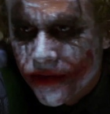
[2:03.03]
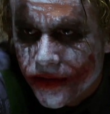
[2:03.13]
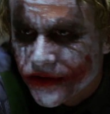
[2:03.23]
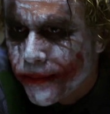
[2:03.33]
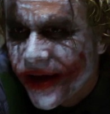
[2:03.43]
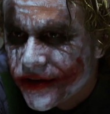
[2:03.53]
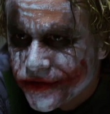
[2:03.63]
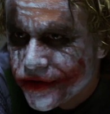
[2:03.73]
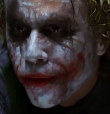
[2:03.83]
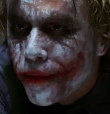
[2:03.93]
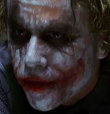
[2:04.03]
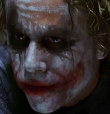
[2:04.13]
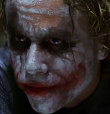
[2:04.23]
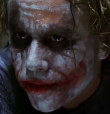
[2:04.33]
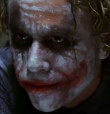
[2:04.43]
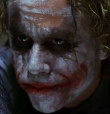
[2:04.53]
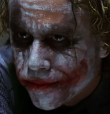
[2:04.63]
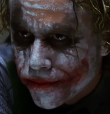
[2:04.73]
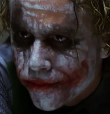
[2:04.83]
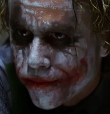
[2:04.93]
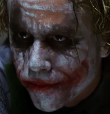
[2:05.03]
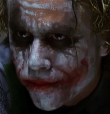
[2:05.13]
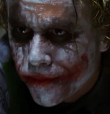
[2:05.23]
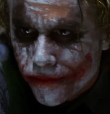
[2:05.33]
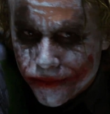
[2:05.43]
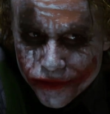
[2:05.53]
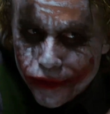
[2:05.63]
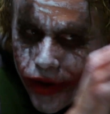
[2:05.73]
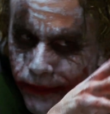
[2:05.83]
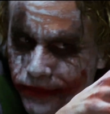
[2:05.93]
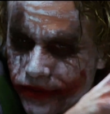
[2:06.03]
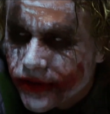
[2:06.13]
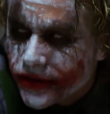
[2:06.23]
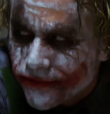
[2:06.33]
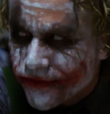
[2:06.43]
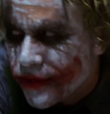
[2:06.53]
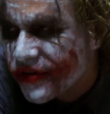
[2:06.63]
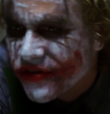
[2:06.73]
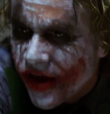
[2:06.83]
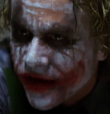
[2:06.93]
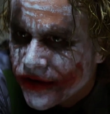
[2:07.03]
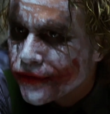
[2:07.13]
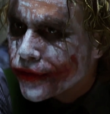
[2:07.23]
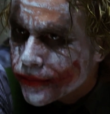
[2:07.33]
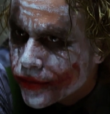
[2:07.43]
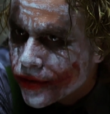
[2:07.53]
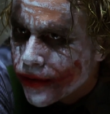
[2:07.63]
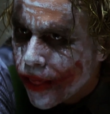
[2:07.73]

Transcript: it's a bad joke. Dropped at the first sign of trouble.